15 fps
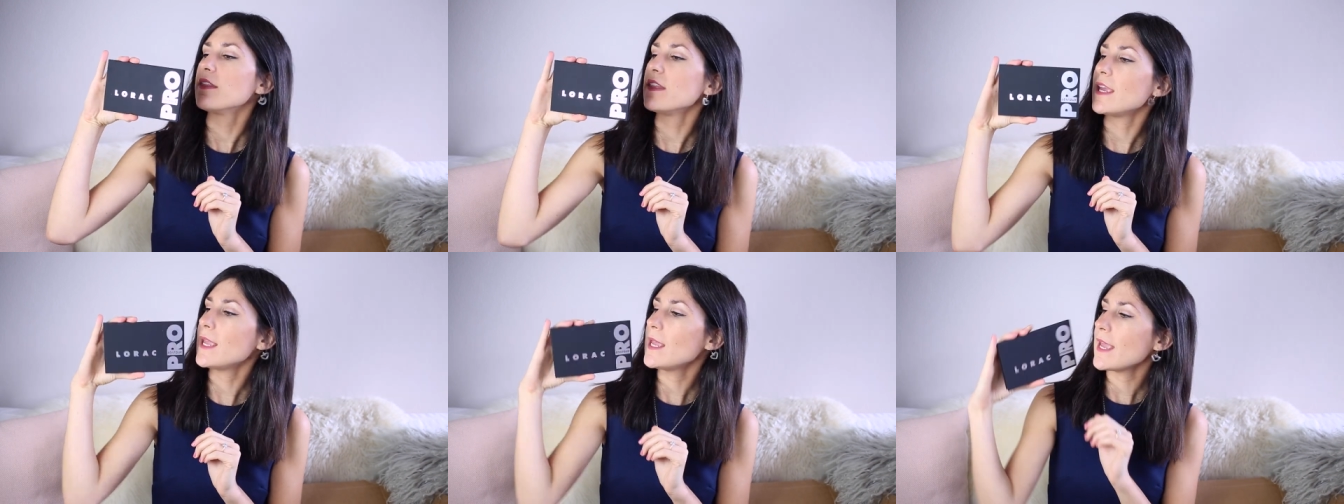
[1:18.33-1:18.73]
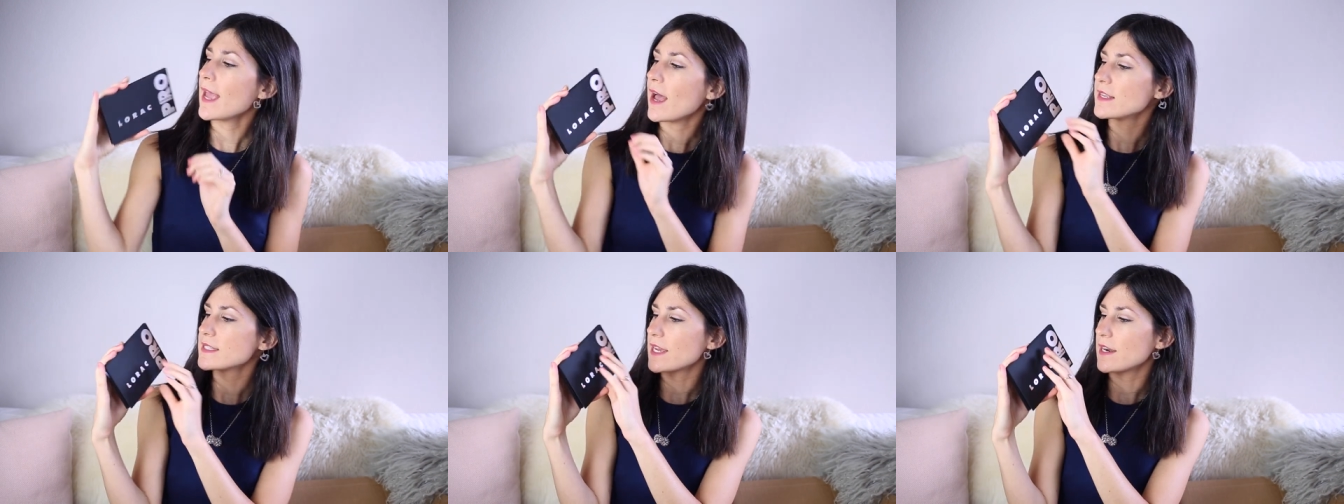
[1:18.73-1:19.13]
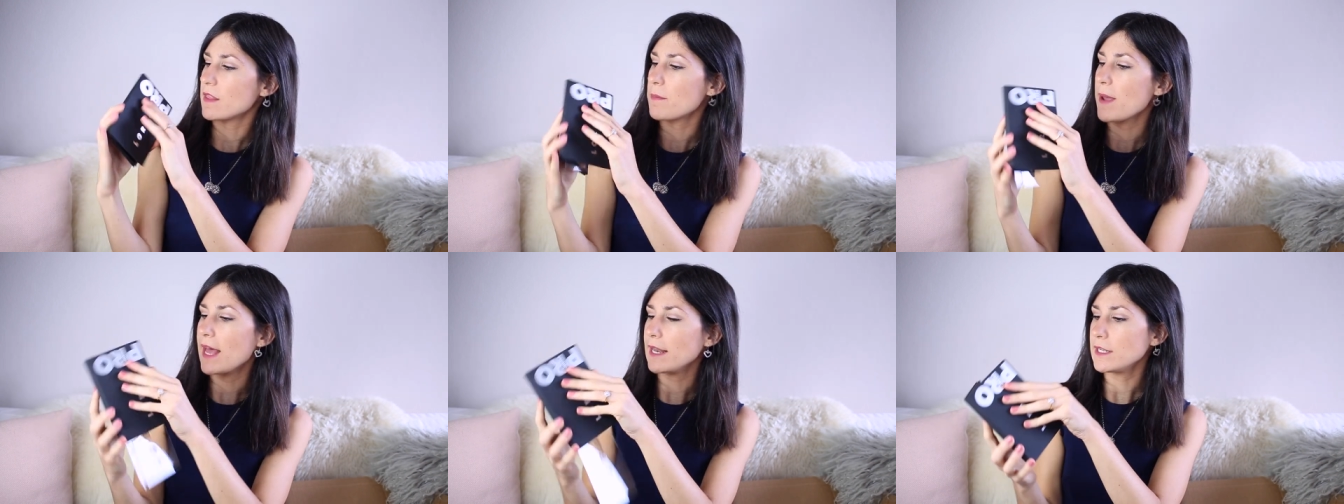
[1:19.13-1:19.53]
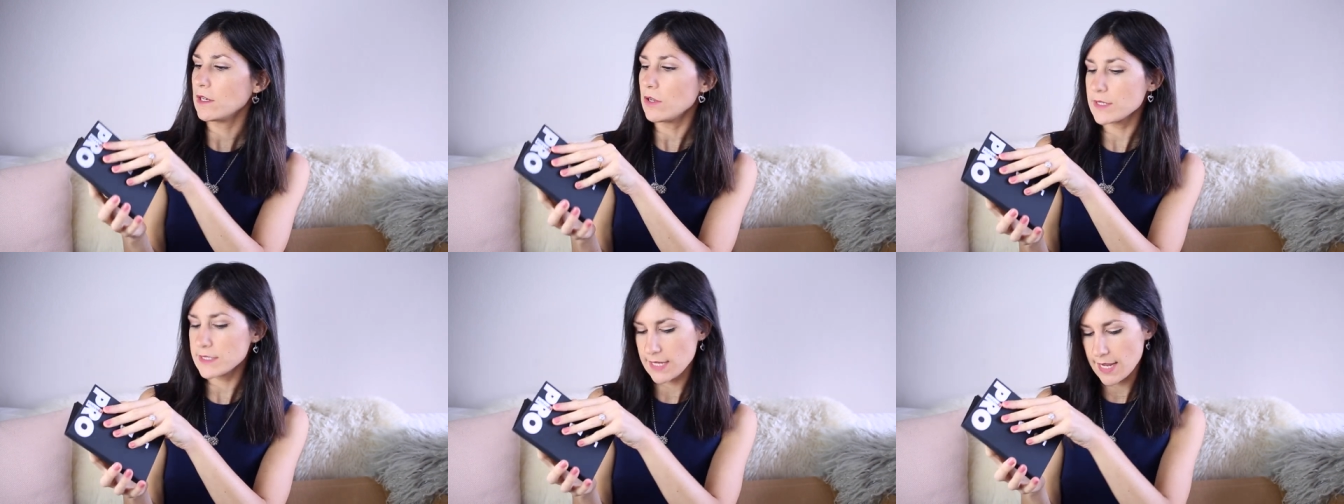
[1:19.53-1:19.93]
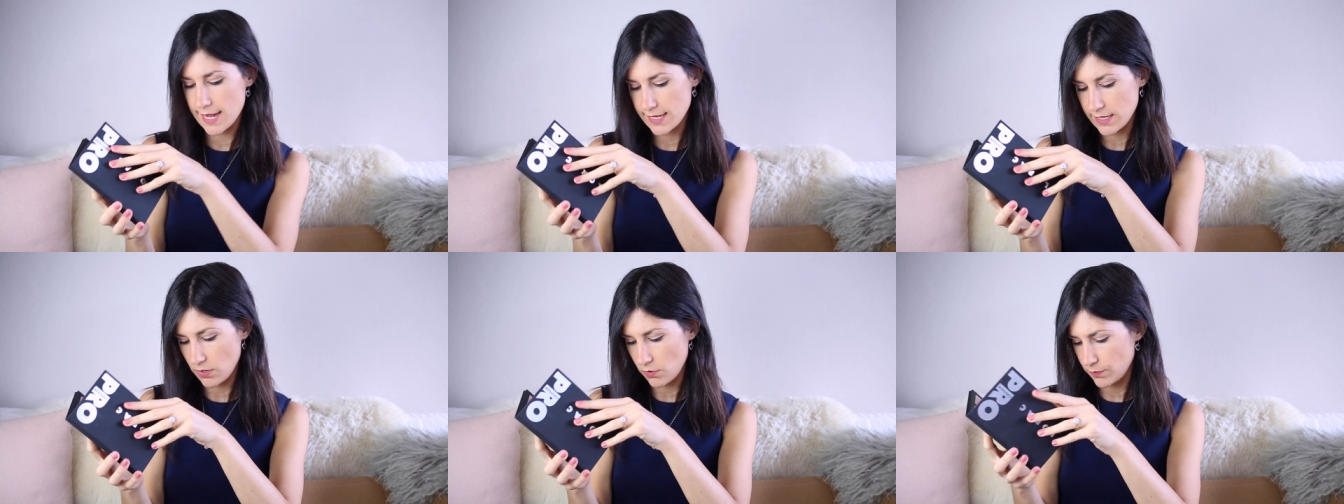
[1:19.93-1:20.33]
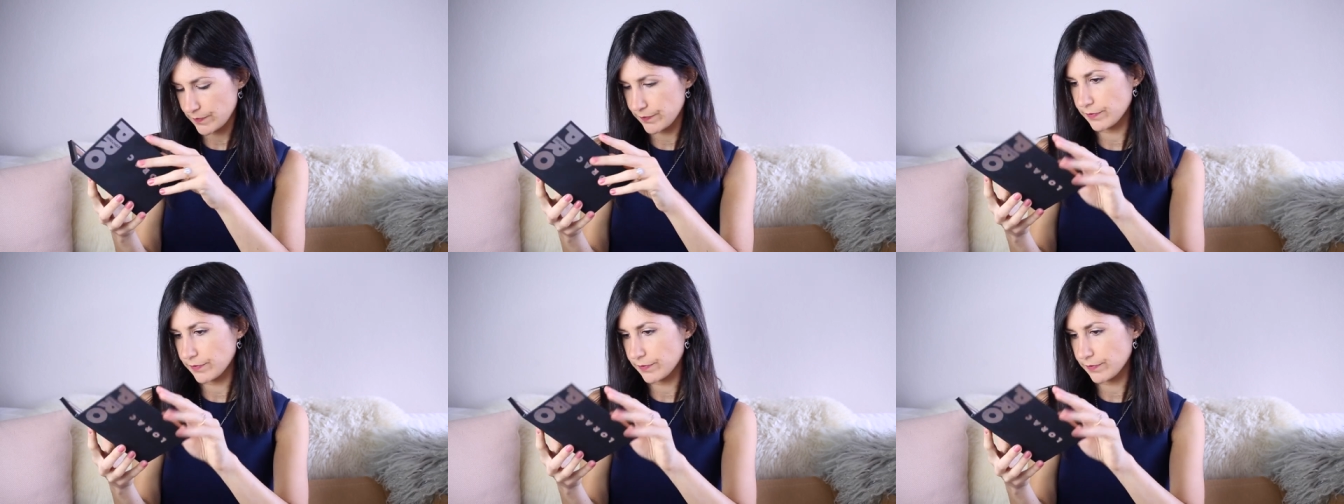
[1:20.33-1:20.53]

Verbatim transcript: the outside of the palette looks like.